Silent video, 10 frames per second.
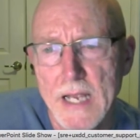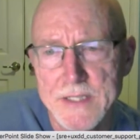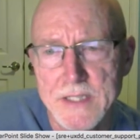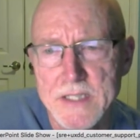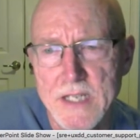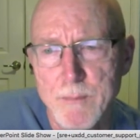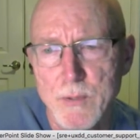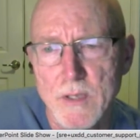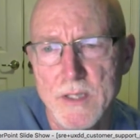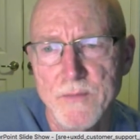As an
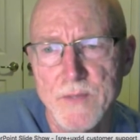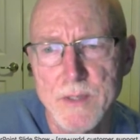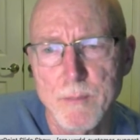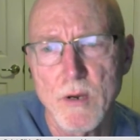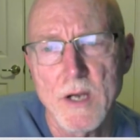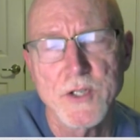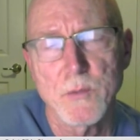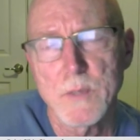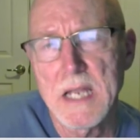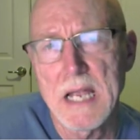example, on the Visit
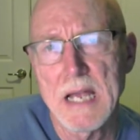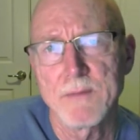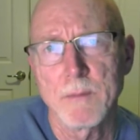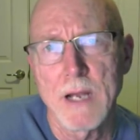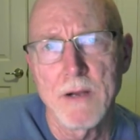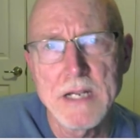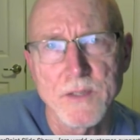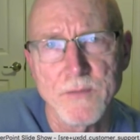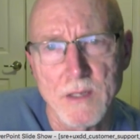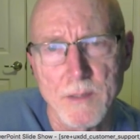project, we have about
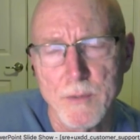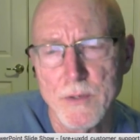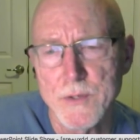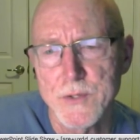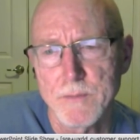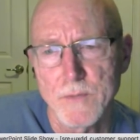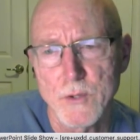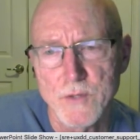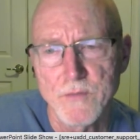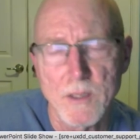8 developers.
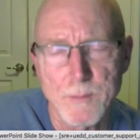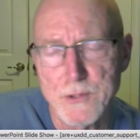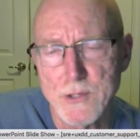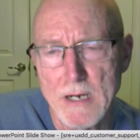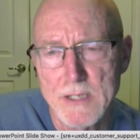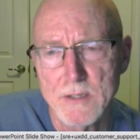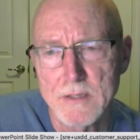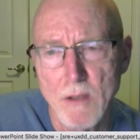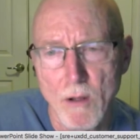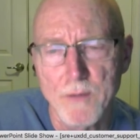Those developers are
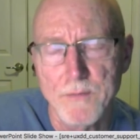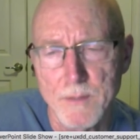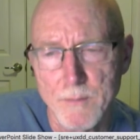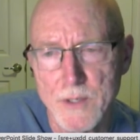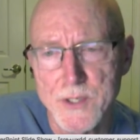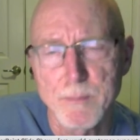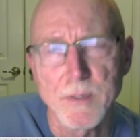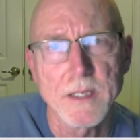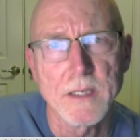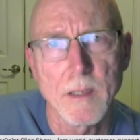actually, all of them are
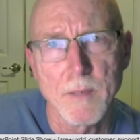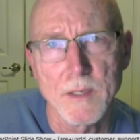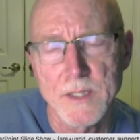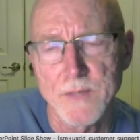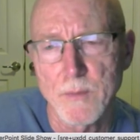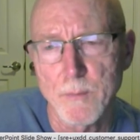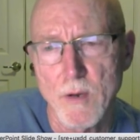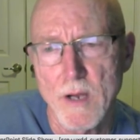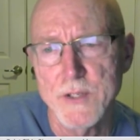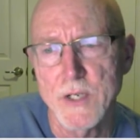split among different
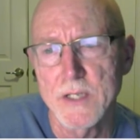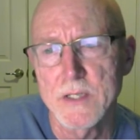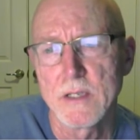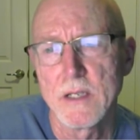projects.